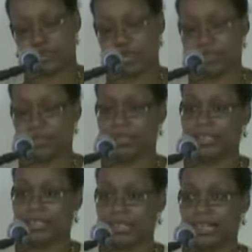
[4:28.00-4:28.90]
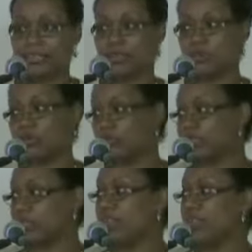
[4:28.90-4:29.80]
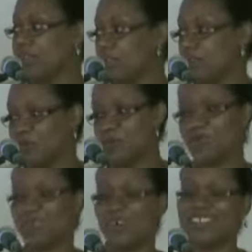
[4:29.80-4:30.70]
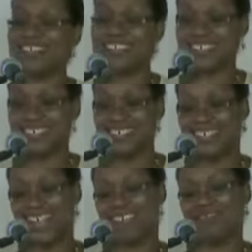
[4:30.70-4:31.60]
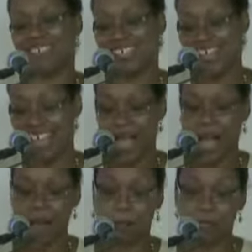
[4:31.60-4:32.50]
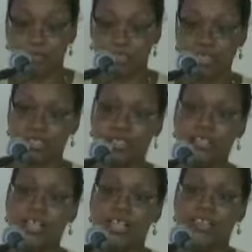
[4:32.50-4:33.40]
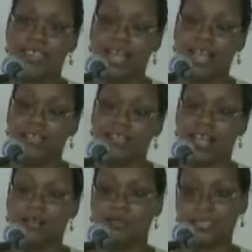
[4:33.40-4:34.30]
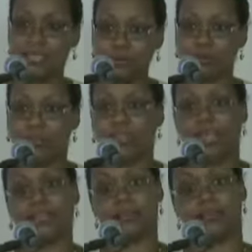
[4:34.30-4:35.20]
or anything like that. And it was really through Dr. Henry and Patricia that I was able to get a